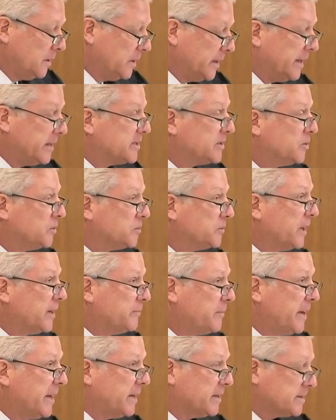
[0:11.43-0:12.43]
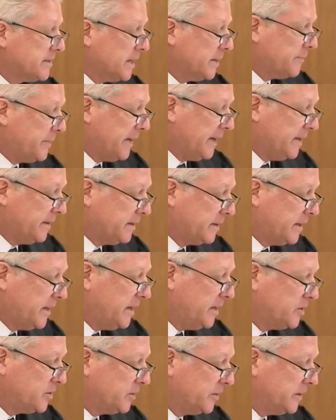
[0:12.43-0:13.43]
And I still drive past that pond
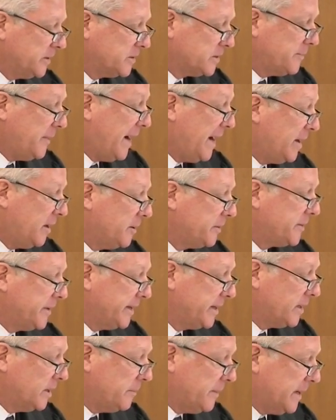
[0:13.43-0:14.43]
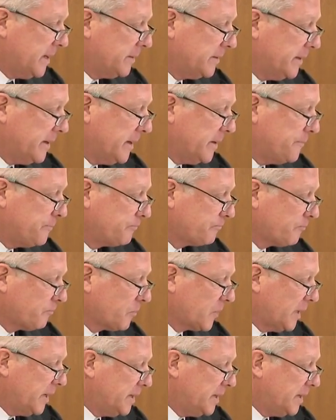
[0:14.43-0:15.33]
occasionally and smile thinking about that.